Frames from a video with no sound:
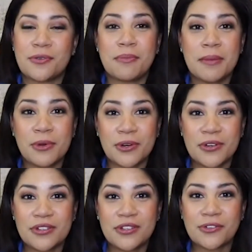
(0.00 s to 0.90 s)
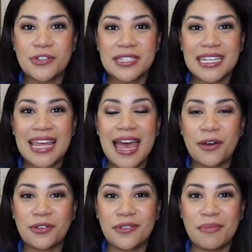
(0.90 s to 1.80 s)
Remember, don't just get out
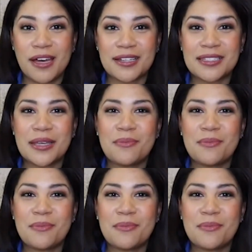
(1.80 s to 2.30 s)
of the box,